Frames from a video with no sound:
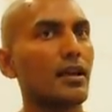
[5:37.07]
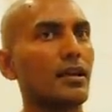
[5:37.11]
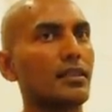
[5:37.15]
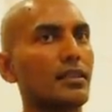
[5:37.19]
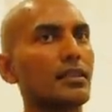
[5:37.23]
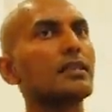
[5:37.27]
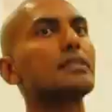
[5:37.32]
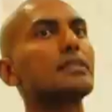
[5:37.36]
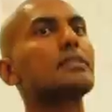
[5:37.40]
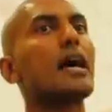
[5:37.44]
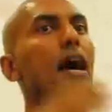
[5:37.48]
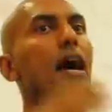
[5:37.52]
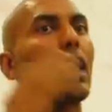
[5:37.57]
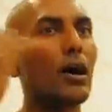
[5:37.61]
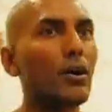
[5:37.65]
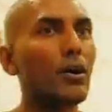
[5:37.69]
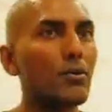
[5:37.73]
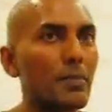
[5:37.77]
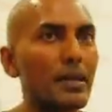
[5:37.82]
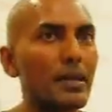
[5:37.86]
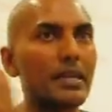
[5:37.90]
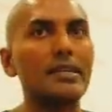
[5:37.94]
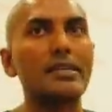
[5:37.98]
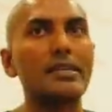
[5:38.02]
So that's
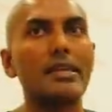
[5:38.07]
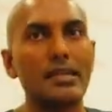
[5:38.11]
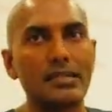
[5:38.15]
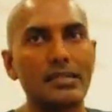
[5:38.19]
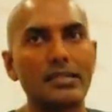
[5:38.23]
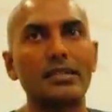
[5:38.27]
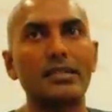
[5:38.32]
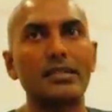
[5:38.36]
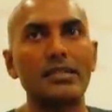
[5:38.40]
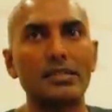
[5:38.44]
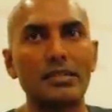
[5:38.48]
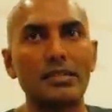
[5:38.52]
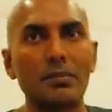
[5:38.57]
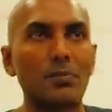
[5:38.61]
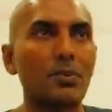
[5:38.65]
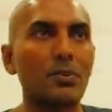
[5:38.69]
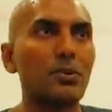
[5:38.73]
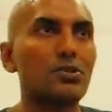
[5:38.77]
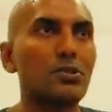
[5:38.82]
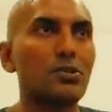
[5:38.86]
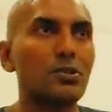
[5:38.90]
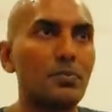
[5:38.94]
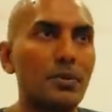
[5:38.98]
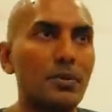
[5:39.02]
how meditation is
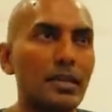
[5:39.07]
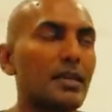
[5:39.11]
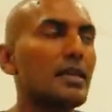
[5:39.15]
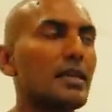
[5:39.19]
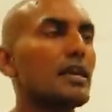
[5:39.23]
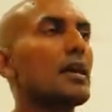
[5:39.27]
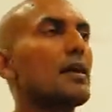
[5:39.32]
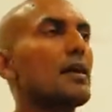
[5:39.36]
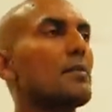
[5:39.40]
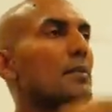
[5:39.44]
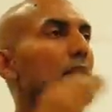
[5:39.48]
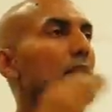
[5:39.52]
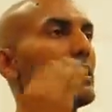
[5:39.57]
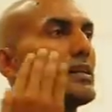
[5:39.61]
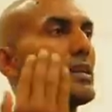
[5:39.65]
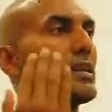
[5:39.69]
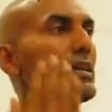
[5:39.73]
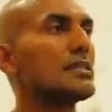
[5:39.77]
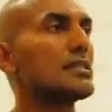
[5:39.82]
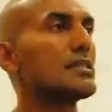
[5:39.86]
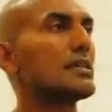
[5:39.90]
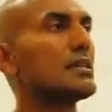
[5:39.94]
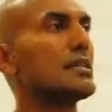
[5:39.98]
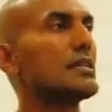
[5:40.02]
supposed to be.
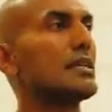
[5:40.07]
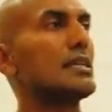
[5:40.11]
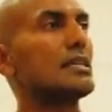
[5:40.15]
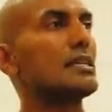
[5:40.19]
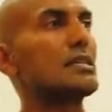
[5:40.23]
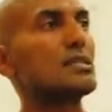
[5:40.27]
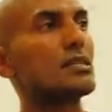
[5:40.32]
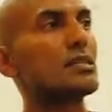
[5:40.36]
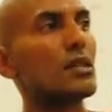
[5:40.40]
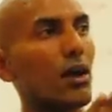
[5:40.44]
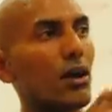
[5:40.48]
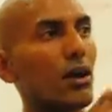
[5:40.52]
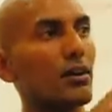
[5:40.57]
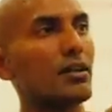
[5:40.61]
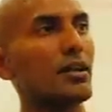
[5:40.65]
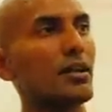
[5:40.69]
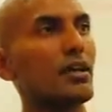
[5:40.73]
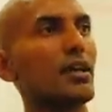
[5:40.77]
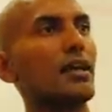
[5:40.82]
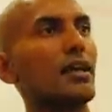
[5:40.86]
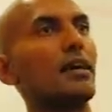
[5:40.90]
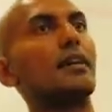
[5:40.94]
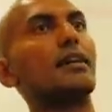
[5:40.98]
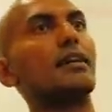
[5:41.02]
Meditation is
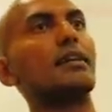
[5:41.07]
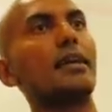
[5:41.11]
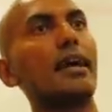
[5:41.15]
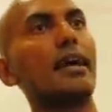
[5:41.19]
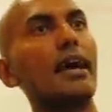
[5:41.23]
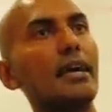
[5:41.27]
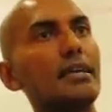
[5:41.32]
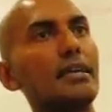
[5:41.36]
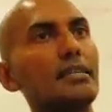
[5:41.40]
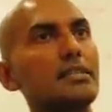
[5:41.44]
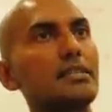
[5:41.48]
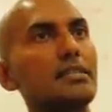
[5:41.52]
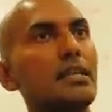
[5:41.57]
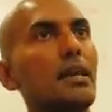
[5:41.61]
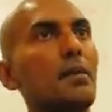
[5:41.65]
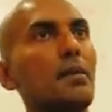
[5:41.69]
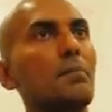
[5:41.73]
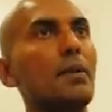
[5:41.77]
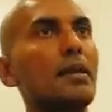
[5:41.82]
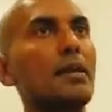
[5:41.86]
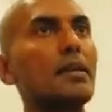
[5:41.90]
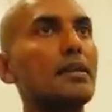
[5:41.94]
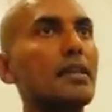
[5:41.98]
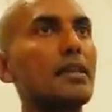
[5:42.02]
not rest.
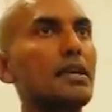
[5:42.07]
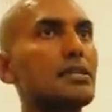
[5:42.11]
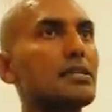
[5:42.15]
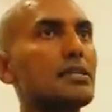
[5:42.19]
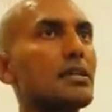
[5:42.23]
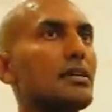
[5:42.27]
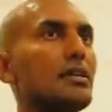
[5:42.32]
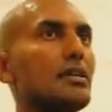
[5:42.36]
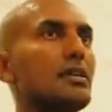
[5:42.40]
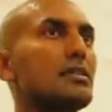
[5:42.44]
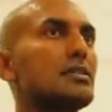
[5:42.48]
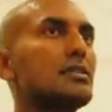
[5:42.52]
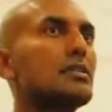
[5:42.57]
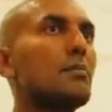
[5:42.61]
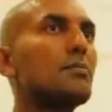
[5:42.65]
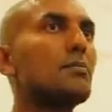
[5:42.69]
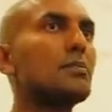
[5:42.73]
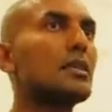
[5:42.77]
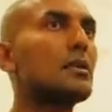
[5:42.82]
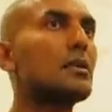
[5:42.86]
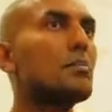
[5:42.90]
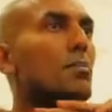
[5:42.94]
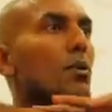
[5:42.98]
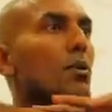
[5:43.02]
Meditation is
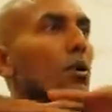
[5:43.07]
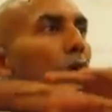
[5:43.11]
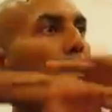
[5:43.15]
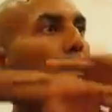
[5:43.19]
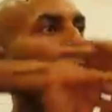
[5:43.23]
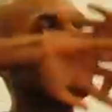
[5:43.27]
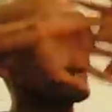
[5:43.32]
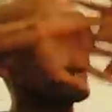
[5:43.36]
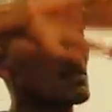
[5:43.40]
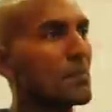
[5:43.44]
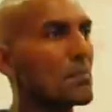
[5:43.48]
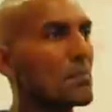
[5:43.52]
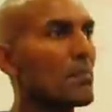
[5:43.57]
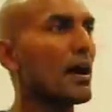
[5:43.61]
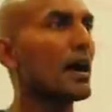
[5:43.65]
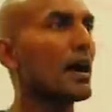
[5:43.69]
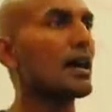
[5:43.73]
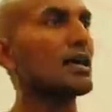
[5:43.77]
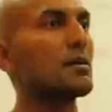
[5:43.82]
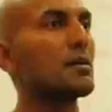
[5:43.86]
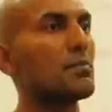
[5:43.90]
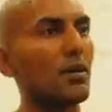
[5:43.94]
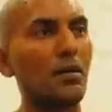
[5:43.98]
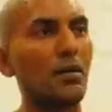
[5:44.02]
something more
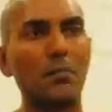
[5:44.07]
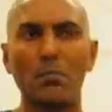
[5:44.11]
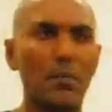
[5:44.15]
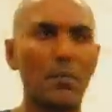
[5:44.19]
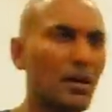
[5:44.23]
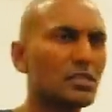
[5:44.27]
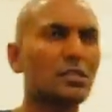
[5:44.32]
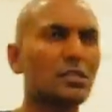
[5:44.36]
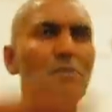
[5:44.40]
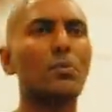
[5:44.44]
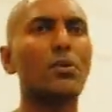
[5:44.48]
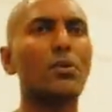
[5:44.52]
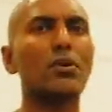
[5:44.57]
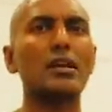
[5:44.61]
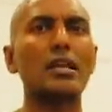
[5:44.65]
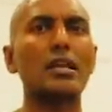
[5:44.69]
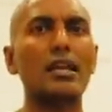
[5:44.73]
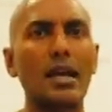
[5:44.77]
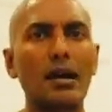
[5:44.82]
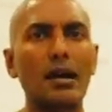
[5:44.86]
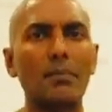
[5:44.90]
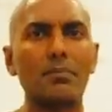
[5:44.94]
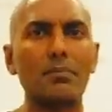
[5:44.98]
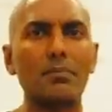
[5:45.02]
remarkable, much more
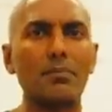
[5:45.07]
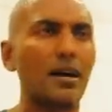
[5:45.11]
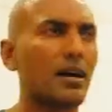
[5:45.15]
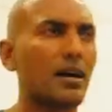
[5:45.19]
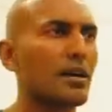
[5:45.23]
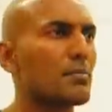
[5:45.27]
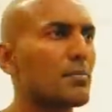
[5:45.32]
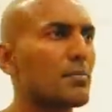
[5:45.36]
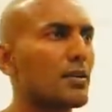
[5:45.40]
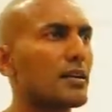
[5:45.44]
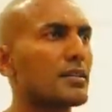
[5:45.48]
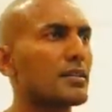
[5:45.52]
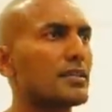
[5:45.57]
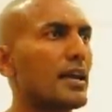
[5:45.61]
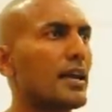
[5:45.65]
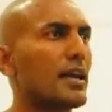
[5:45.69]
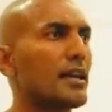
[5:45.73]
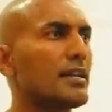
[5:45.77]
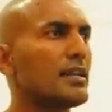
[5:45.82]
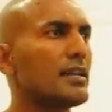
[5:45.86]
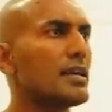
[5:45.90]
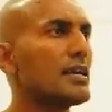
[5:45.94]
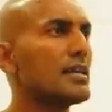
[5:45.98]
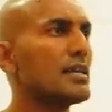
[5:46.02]
remarkable
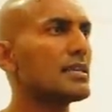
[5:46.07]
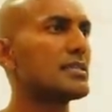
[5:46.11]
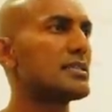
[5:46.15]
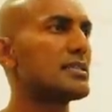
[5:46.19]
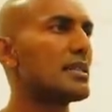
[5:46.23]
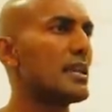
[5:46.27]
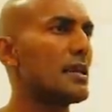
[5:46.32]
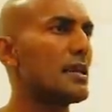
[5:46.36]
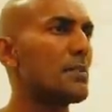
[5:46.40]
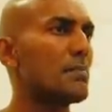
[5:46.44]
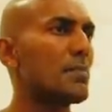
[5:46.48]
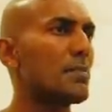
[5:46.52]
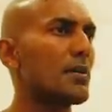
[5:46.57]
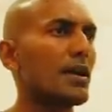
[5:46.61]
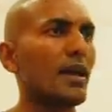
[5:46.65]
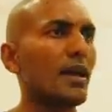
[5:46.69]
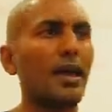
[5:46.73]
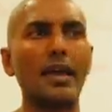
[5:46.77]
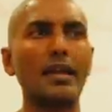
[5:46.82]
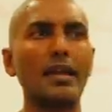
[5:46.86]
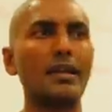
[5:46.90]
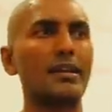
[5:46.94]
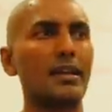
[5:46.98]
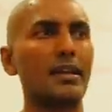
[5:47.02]
than sleep
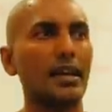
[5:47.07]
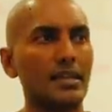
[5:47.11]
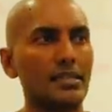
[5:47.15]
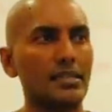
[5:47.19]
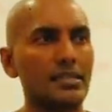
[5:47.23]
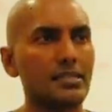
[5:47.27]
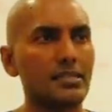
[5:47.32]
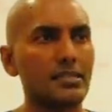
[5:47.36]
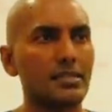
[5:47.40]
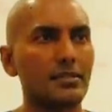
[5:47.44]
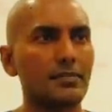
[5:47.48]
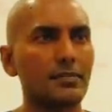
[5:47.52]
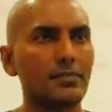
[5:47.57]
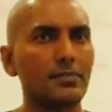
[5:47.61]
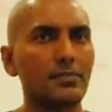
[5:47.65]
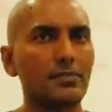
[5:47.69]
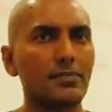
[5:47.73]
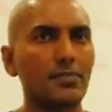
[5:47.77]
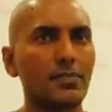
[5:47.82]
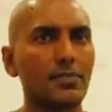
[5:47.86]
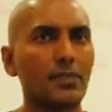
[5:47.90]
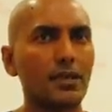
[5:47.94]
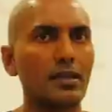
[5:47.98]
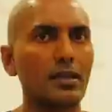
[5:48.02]
and rest.
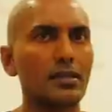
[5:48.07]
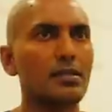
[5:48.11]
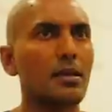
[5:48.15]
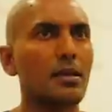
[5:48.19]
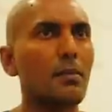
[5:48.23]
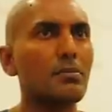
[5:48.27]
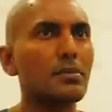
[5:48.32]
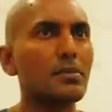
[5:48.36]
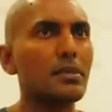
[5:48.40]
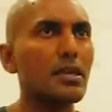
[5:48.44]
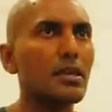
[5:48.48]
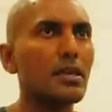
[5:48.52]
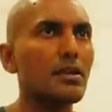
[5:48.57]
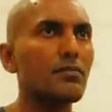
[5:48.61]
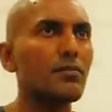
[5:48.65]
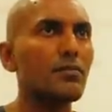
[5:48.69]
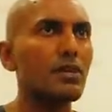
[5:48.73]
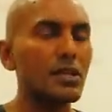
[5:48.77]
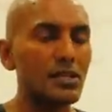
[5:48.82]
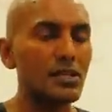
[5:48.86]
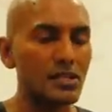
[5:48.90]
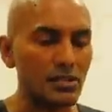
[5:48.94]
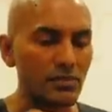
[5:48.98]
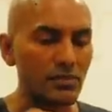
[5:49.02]
It's something
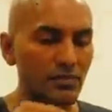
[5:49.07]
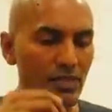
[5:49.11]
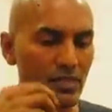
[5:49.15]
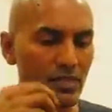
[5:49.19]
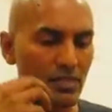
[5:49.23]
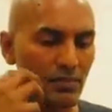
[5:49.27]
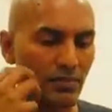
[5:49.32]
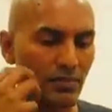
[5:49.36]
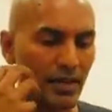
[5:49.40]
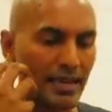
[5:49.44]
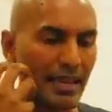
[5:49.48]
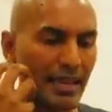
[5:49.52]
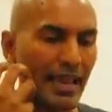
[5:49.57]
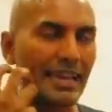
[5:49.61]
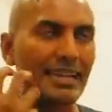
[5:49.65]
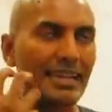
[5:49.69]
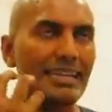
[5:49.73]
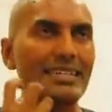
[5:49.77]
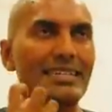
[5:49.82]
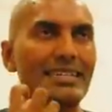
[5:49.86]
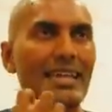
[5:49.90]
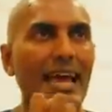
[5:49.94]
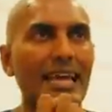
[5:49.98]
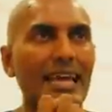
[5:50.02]
which is very
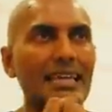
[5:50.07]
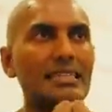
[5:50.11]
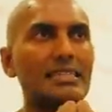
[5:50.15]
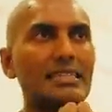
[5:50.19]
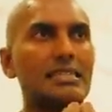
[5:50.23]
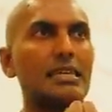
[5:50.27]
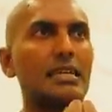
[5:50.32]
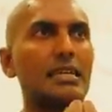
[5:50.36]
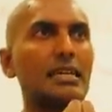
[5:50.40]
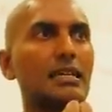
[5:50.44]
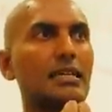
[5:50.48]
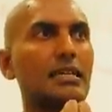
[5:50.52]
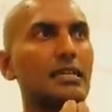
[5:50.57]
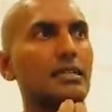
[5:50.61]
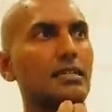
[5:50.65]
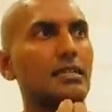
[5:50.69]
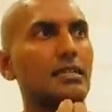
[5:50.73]
enticing.